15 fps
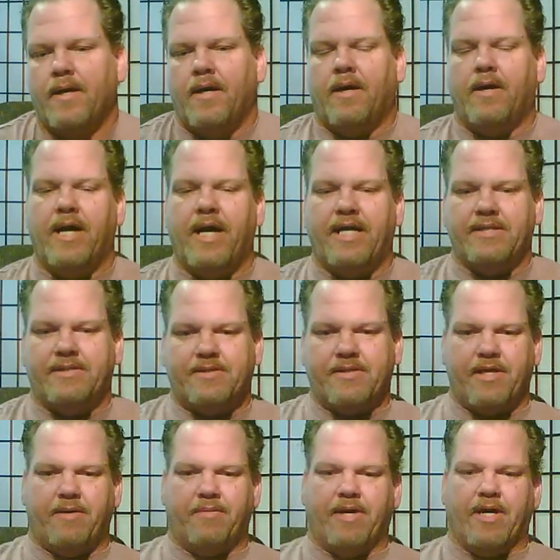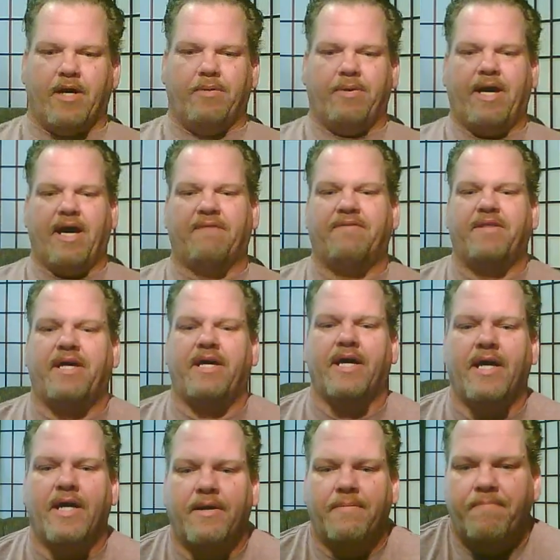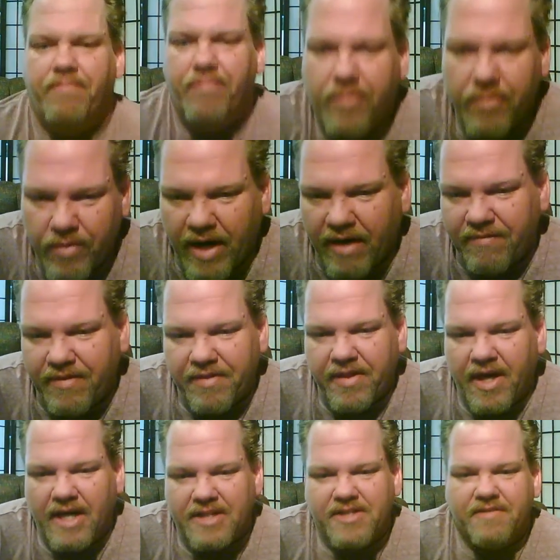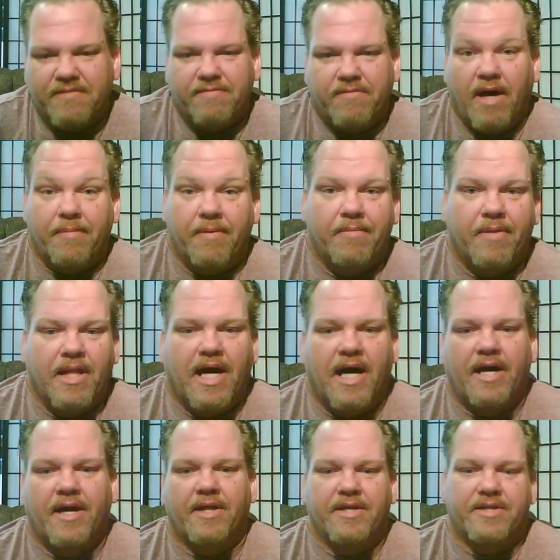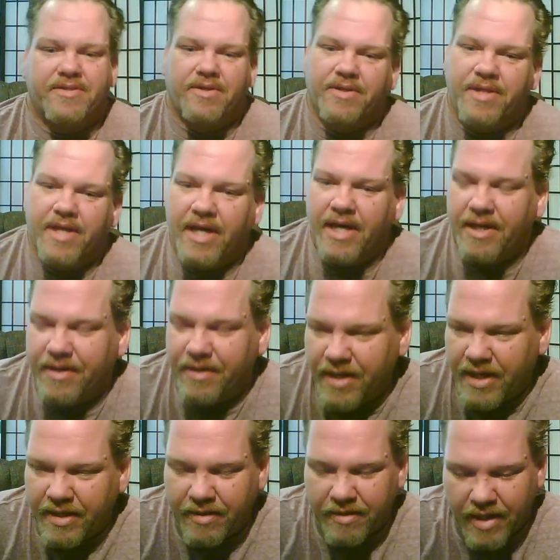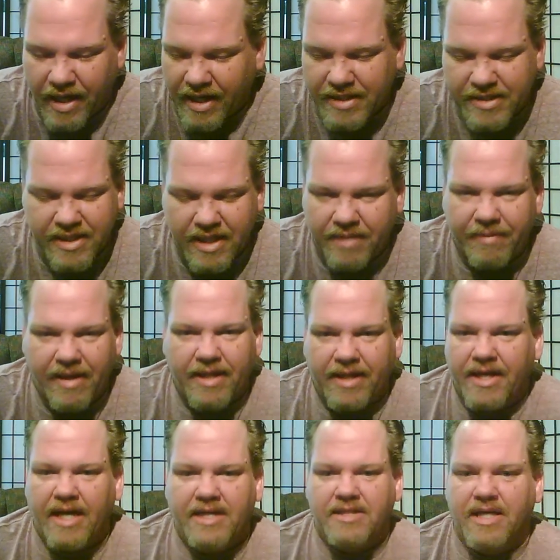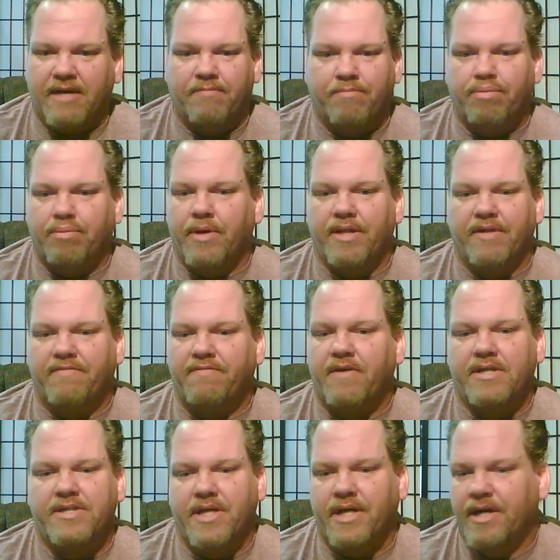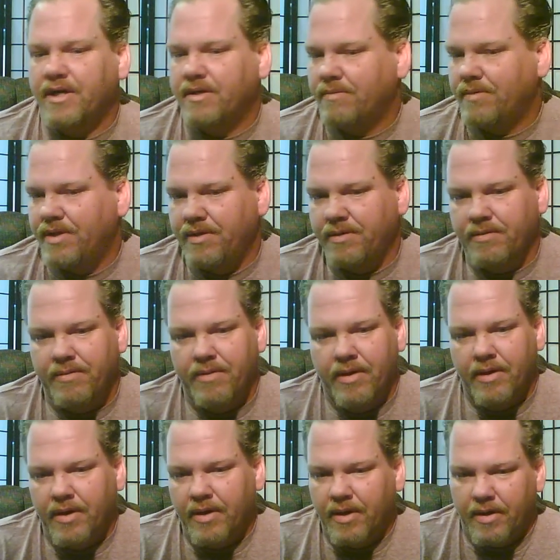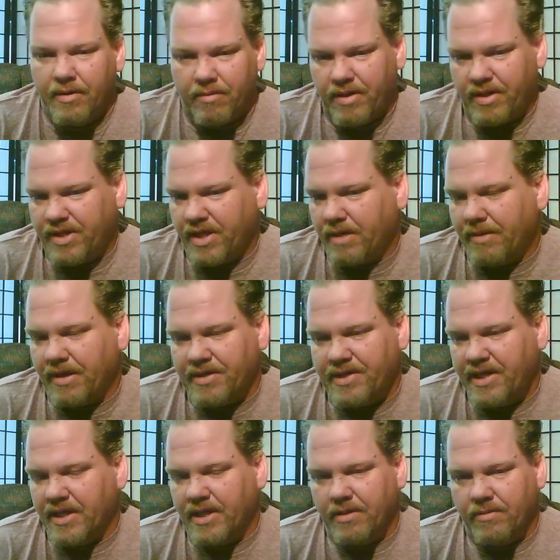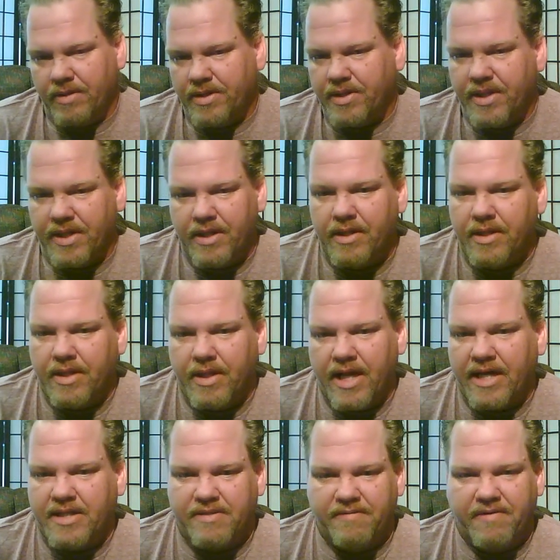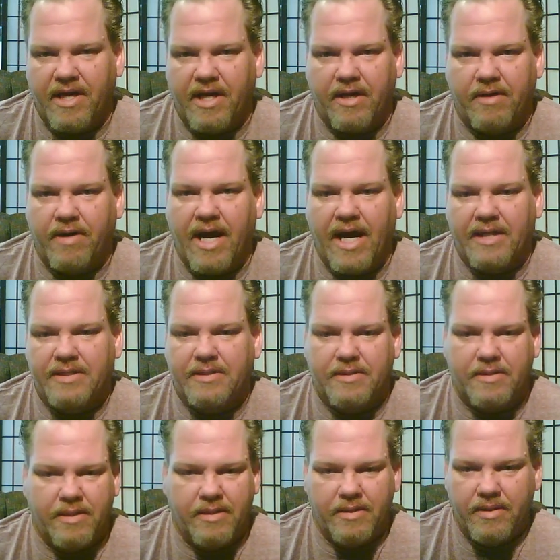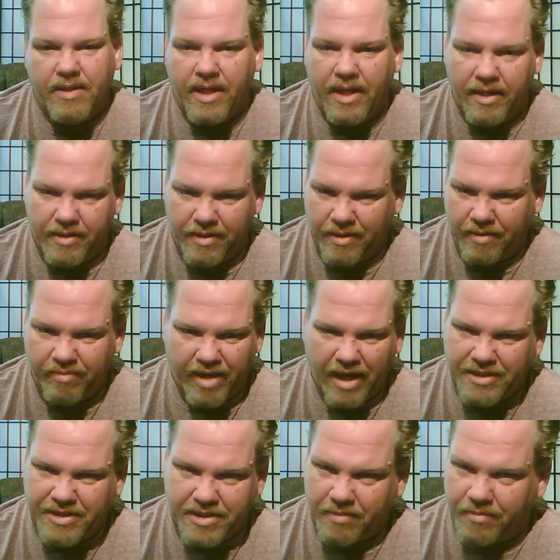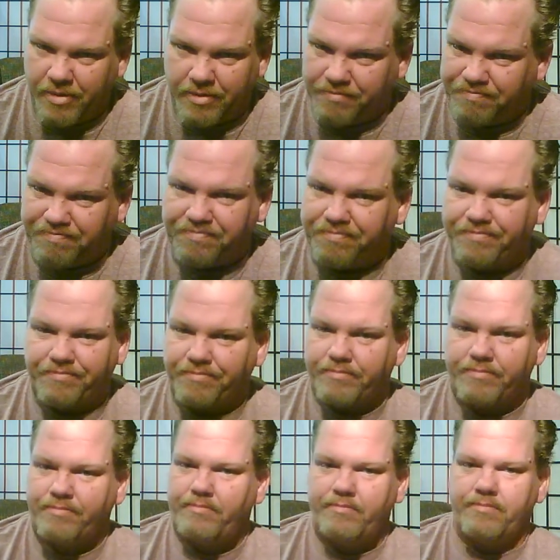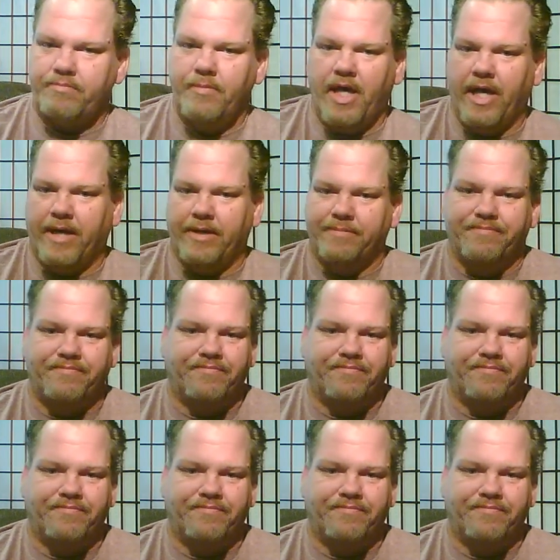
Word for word: All right, so there we go. We have the. Uh we have the thoughts of Robert Milan on this whole thing, and and like I said, man, the guy's like a breath of fresh air when you when you think about dealing with the the likes of Ken Kratz and and and Brad Schimel. Yeah.